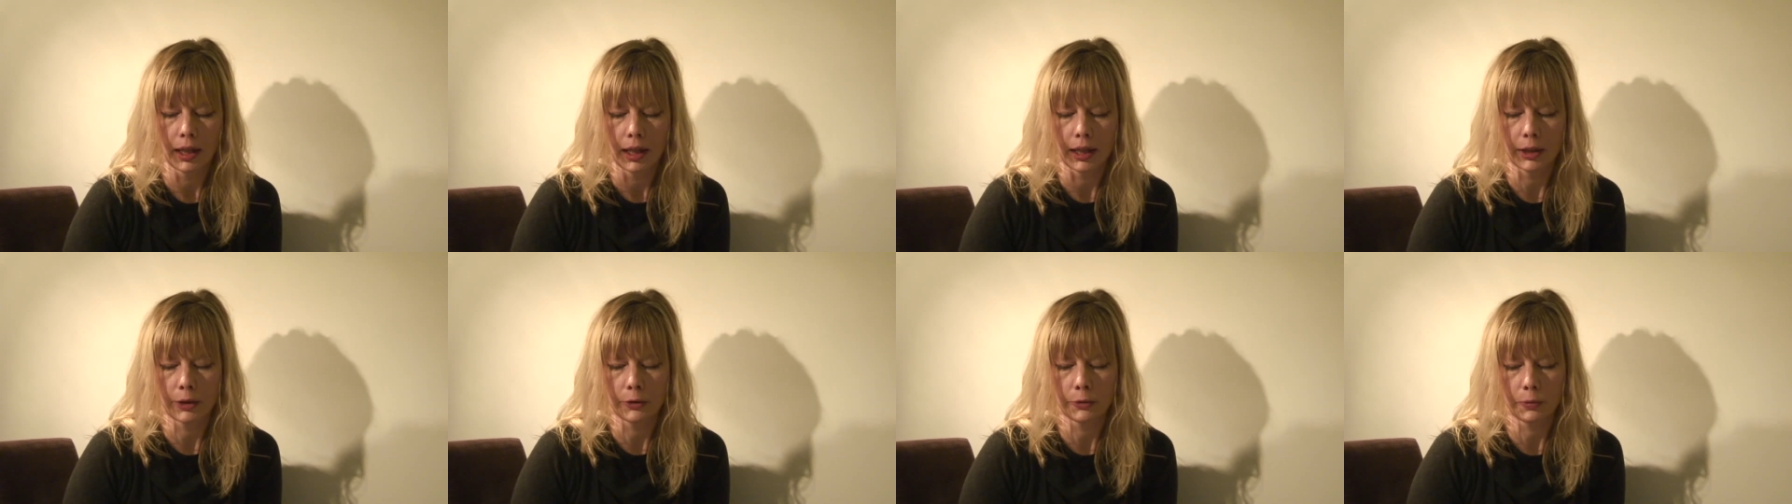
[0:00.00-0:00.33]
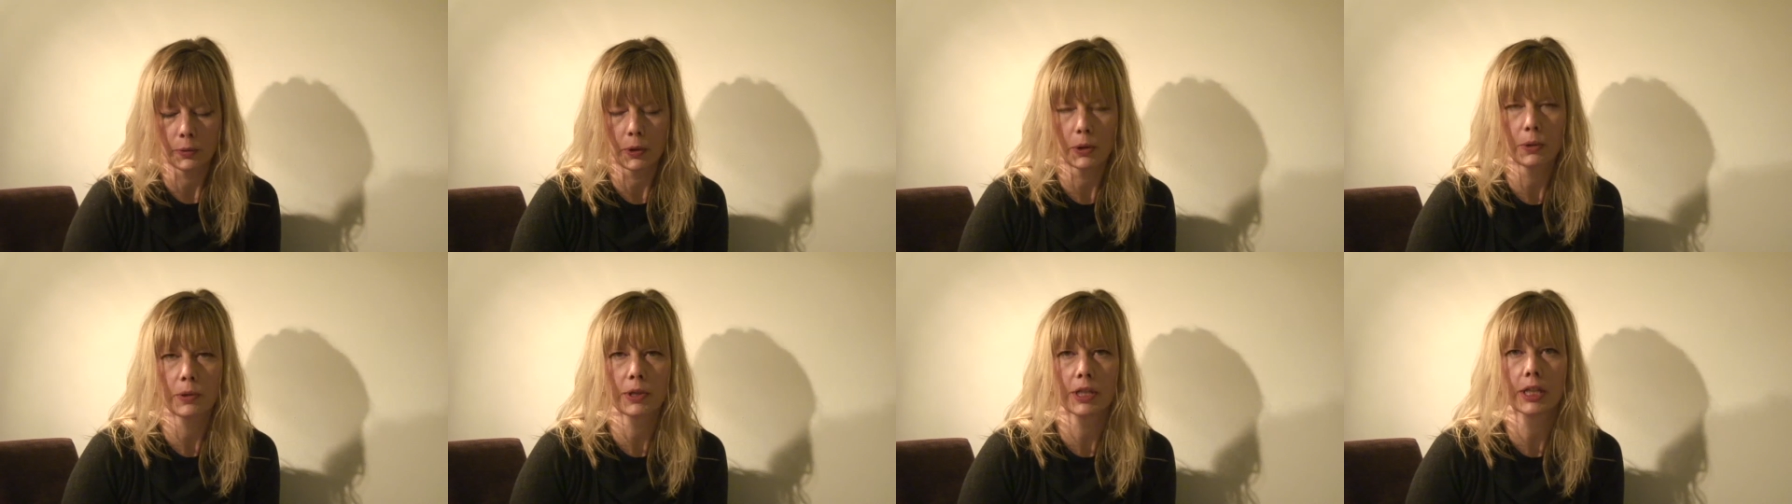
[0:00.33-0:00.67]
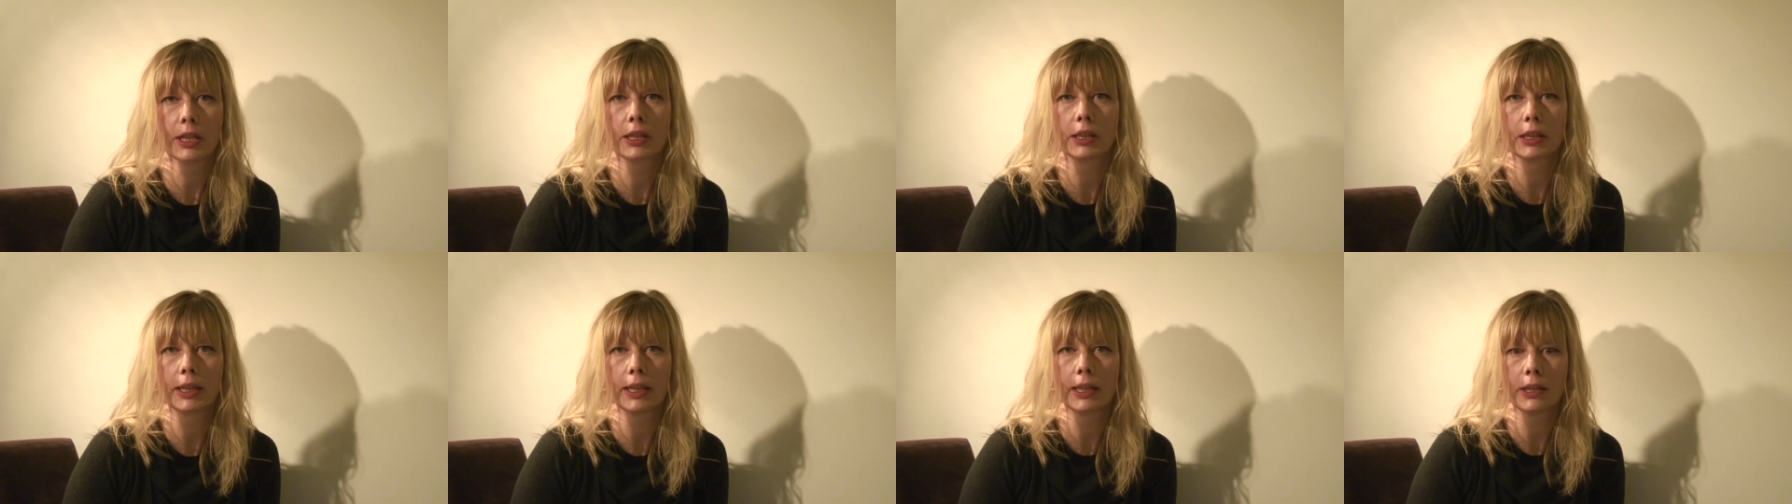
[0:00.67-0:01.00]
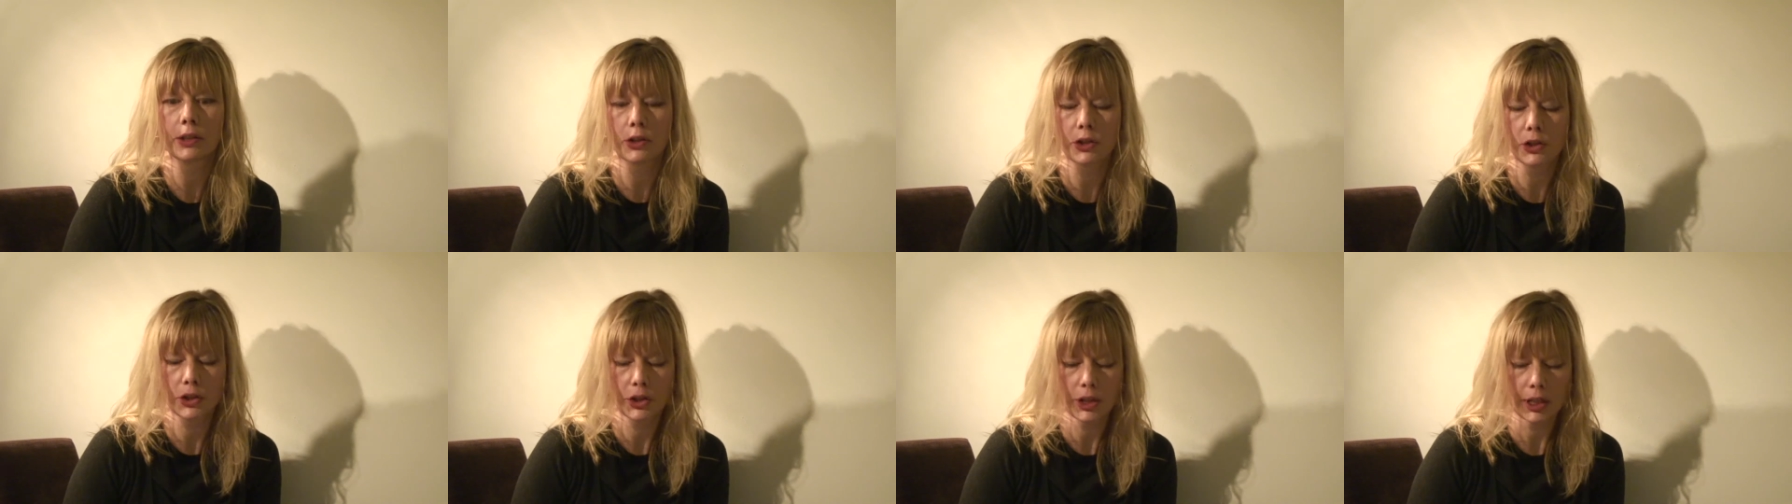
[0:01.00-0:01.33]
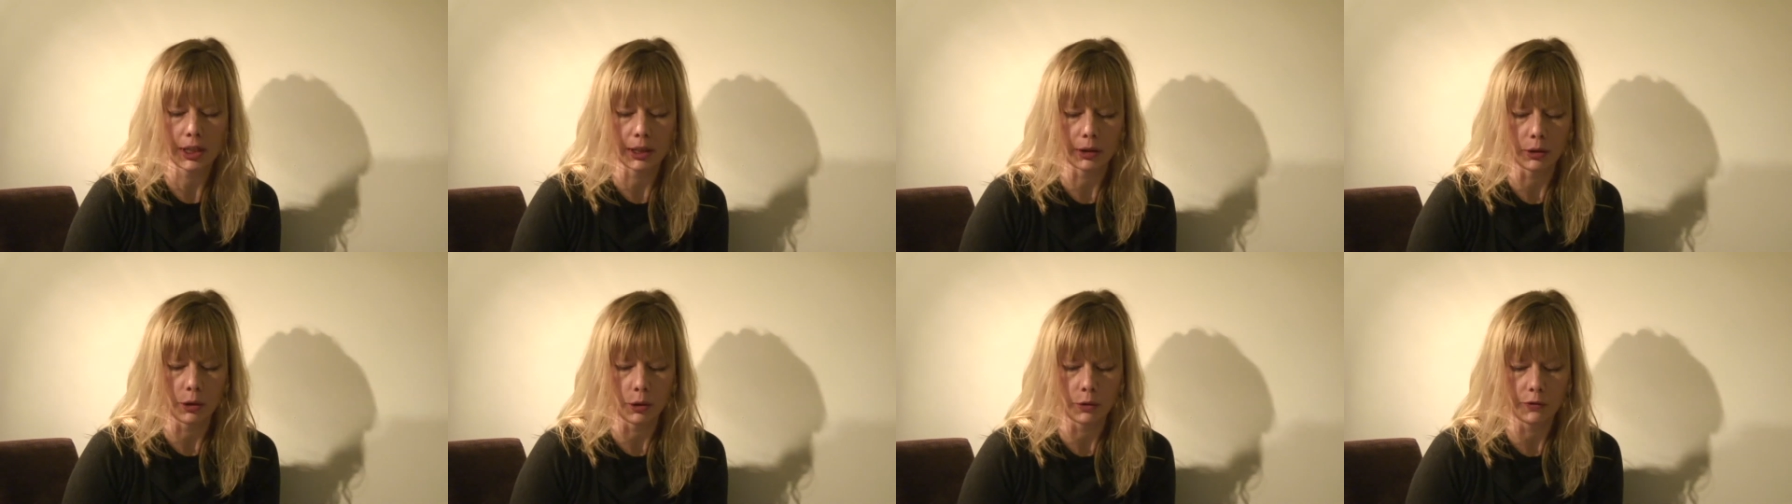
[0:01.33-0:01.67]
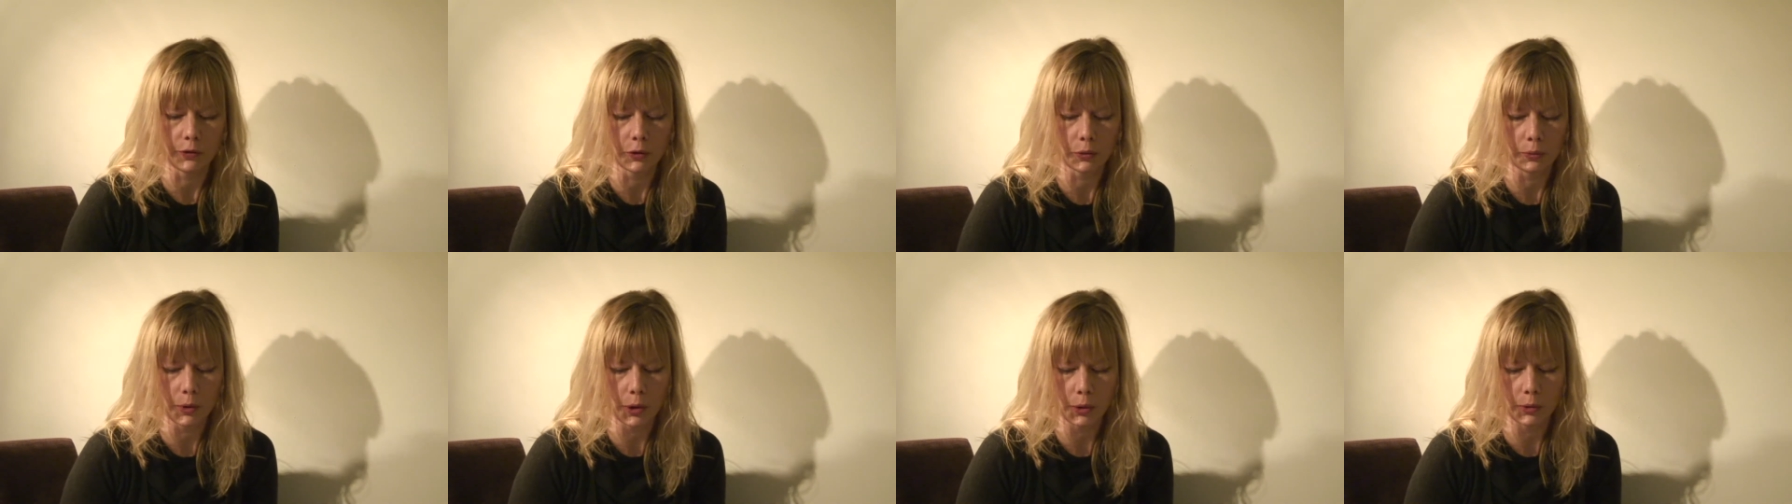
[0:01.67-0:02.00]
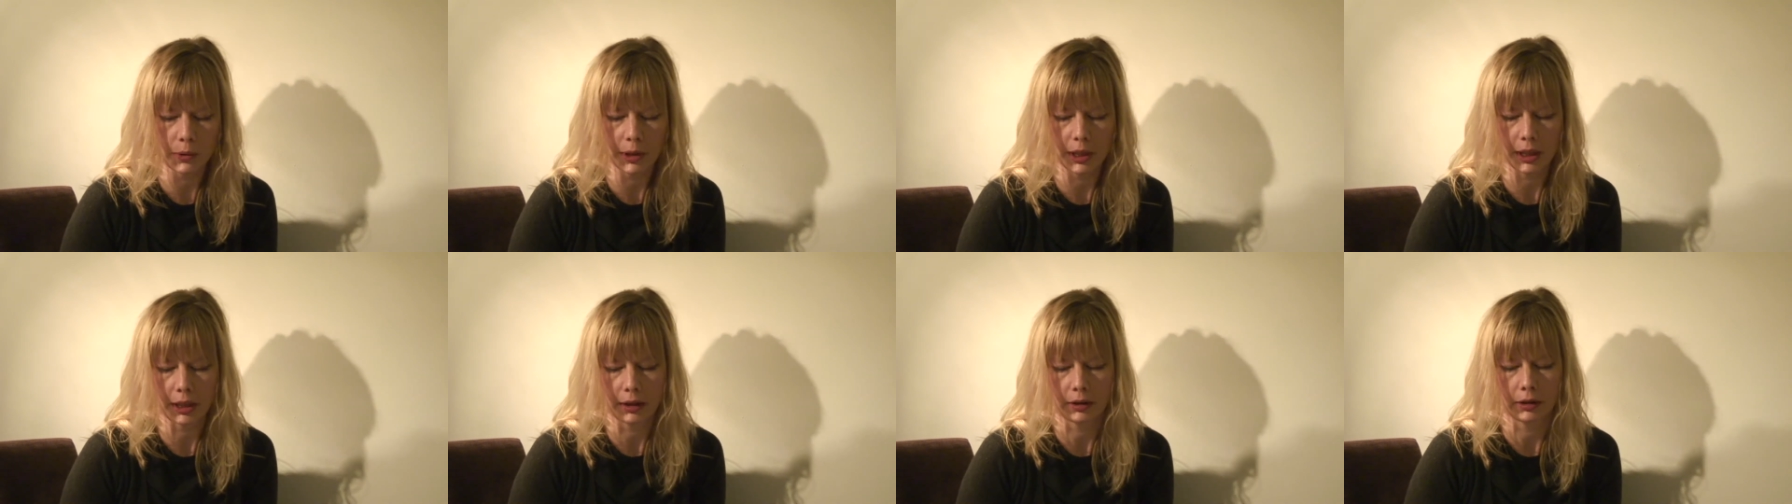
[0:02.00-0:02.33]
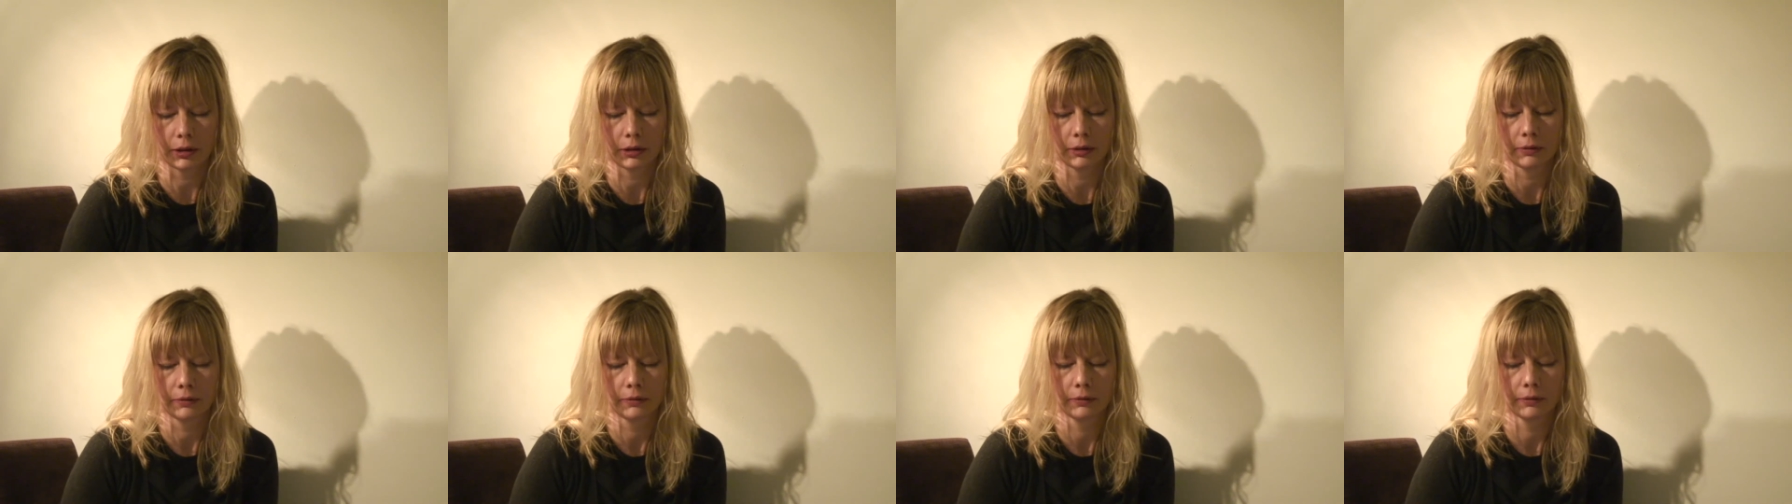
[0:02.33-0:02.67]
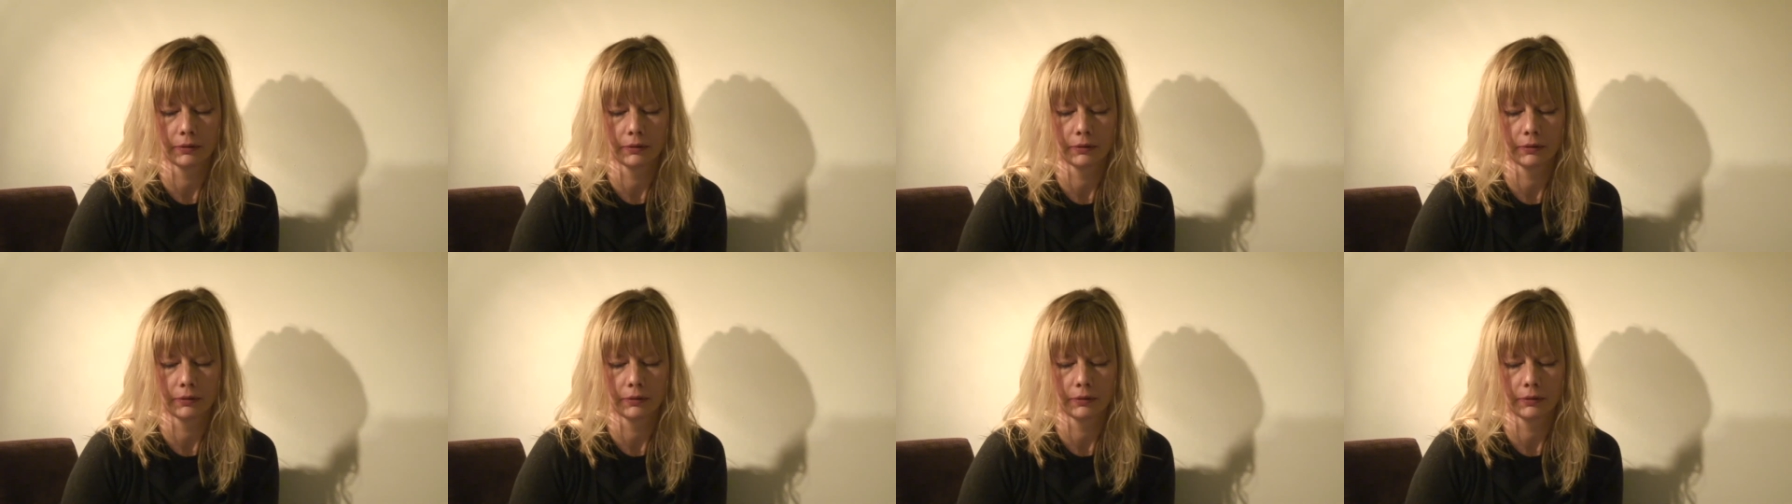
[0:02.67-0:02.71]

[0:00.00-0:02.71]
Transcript: and throws a clean sheet over roadkill.